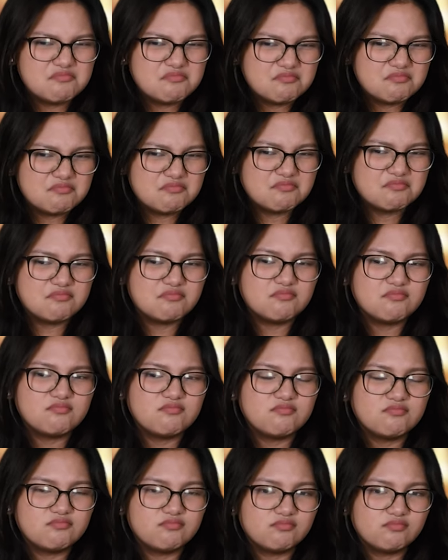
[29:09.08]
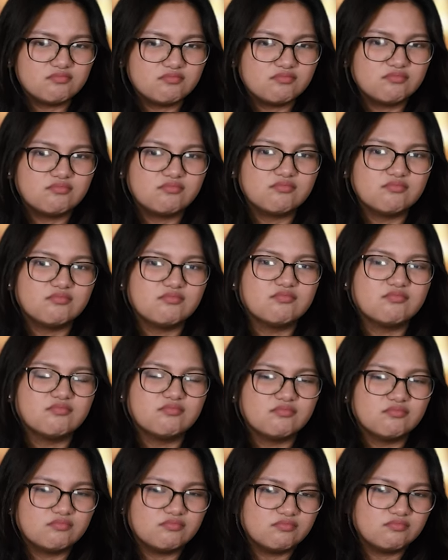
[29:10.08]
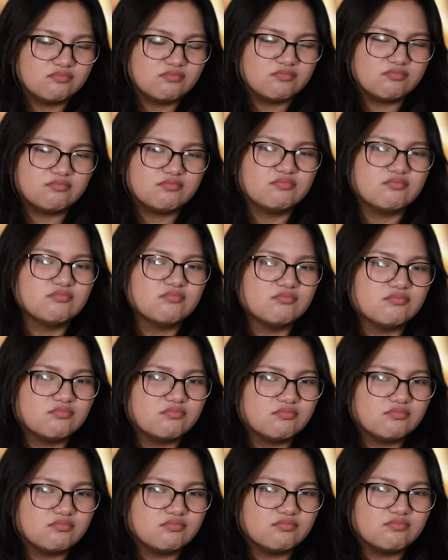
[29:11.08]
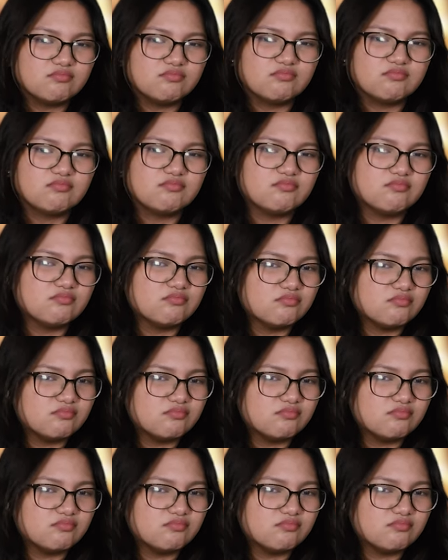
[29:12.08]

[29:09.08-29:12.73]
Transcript: [no speech]